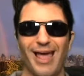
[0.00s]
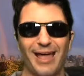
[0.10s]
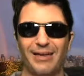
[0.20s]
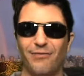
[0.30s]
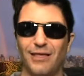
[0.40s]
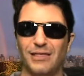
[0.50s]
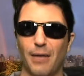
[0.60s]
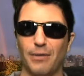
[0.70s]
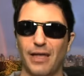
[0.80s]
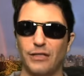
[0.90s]
And if these
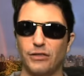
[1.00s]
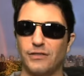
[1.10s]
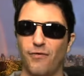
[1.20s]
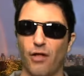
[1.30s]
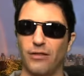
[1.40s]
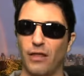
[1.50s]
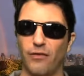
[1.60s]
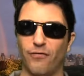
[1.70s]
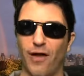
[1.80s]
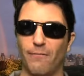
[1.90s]
obligations fall
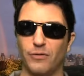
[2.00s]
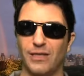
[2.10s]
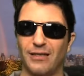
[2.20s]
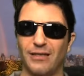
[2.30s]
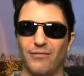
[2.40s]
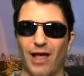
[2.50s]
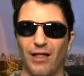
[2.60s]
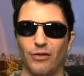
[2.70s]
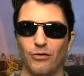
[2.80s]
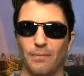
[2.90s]
another 5% in
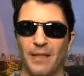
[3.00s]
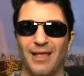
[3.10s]
value,